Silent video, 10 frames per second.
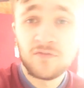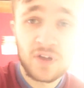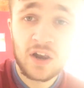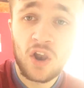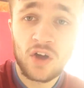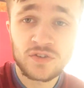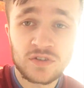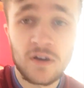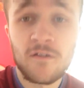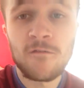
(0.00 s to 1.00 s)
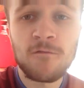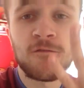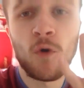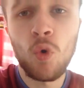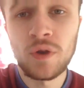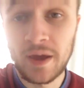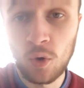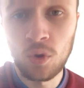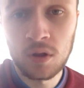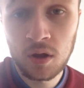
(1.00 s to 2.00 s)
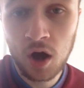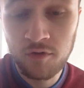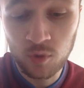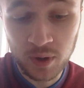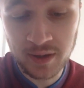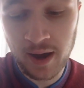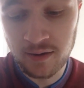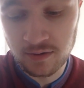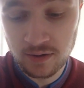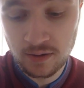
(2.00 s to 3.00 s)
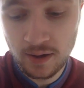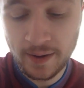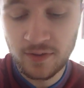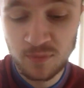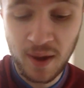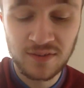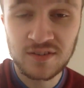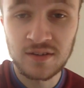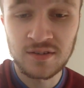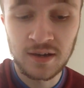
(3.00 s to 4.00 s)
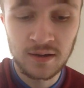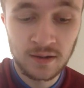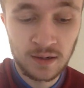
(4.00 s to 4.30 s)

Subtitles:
Villa lost 4-0 over the weekend against Man City.